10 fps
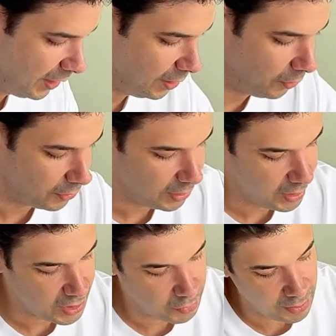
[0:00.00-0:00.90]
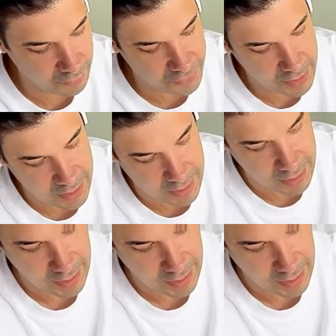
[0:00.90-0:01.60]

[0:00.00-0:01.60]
Look, each one of these